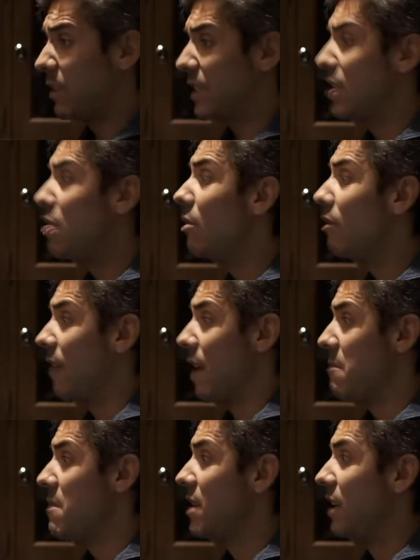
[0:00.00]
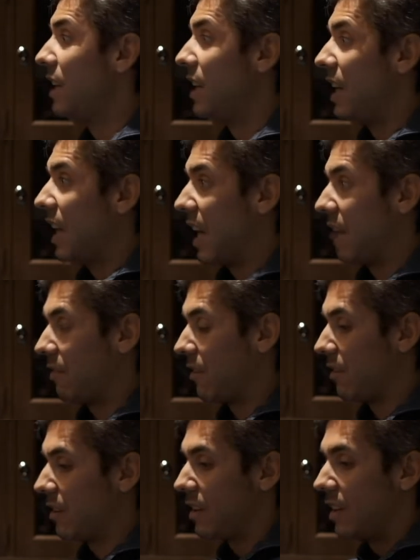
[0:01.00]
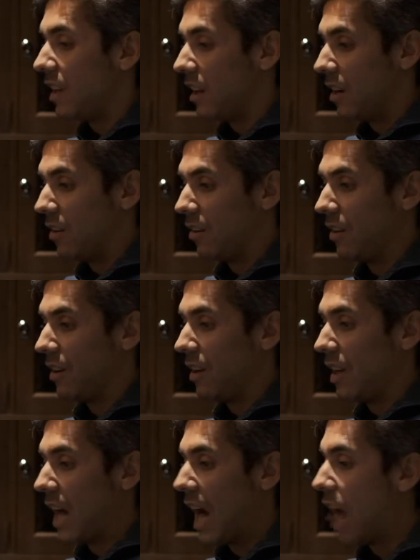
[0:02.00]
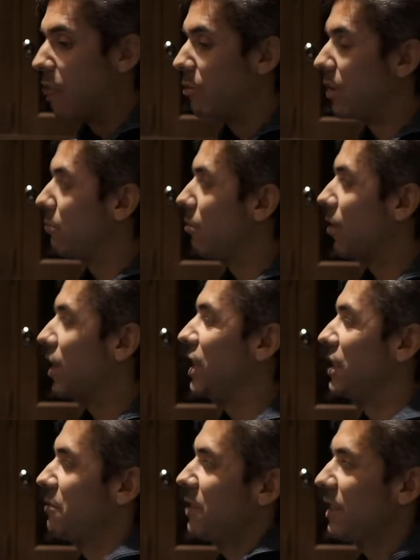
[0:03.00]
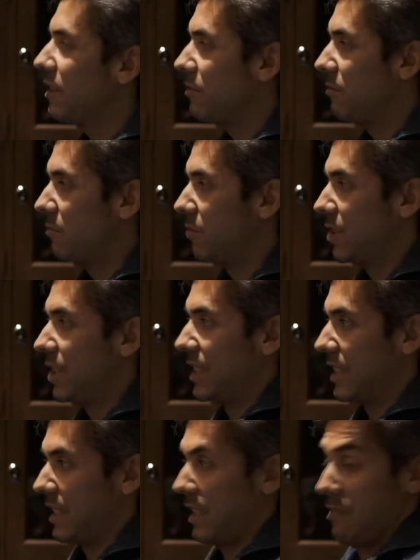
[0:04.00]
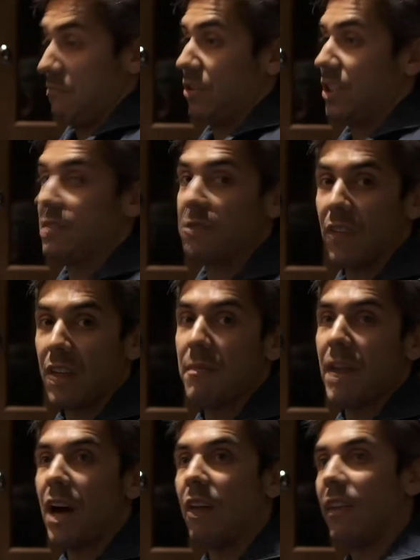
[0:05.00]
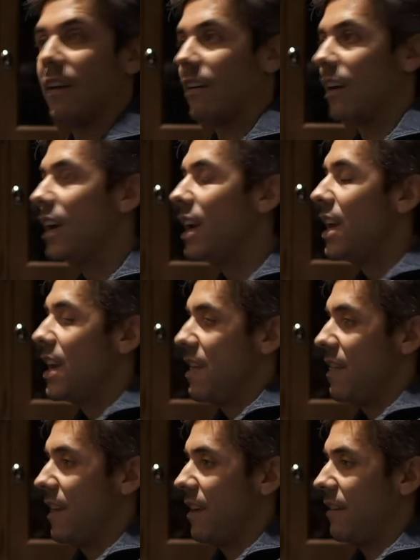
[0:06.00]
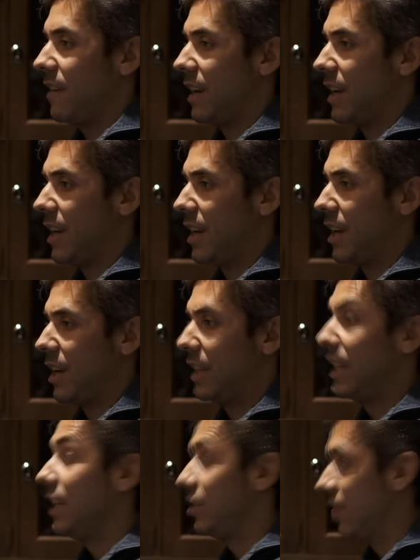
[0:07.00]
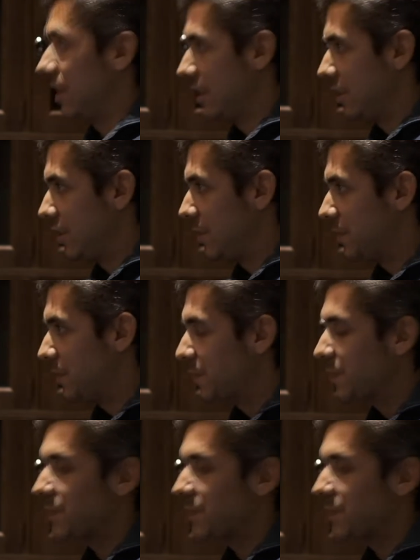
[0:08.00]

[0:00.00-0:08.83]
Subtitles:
whereas none of them have thought on how would it work integrated, which is for them now their key challenge.